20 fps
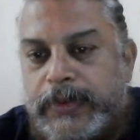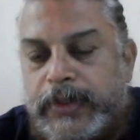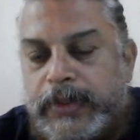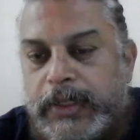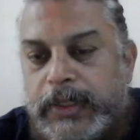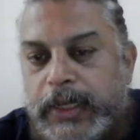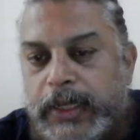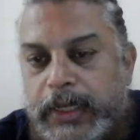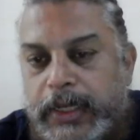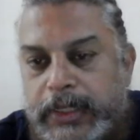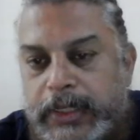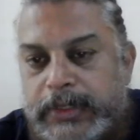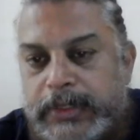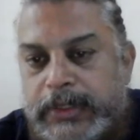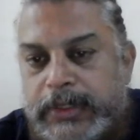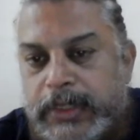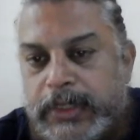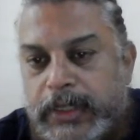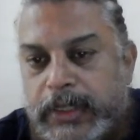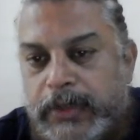it
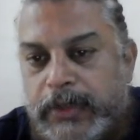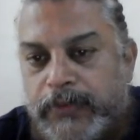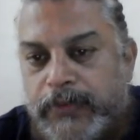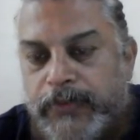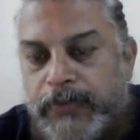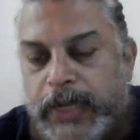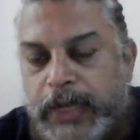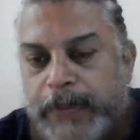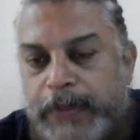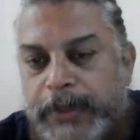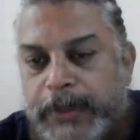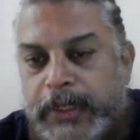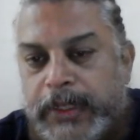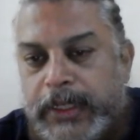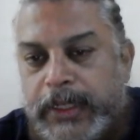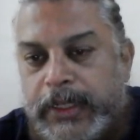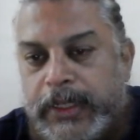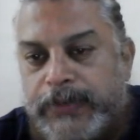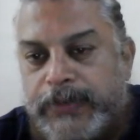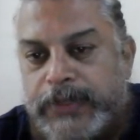is vitamin D
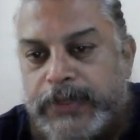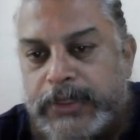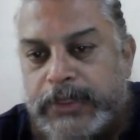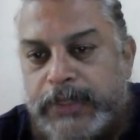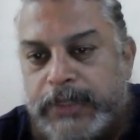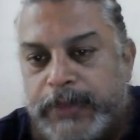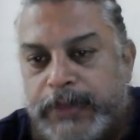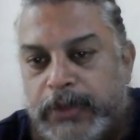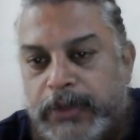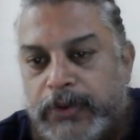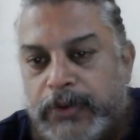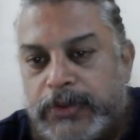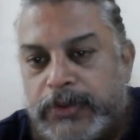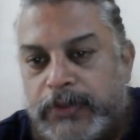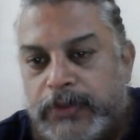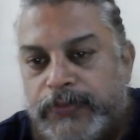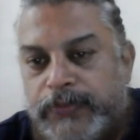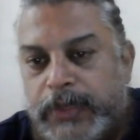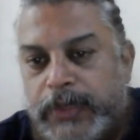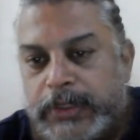deficiency because
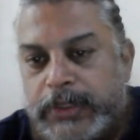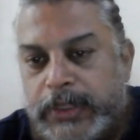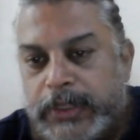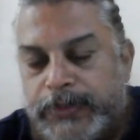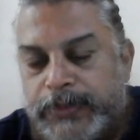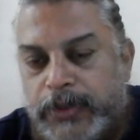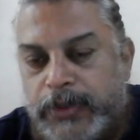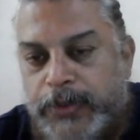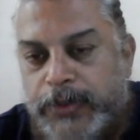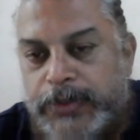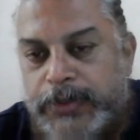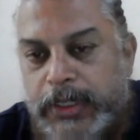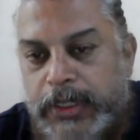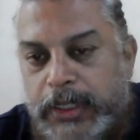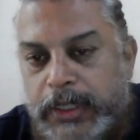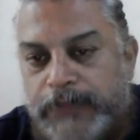of its absorption.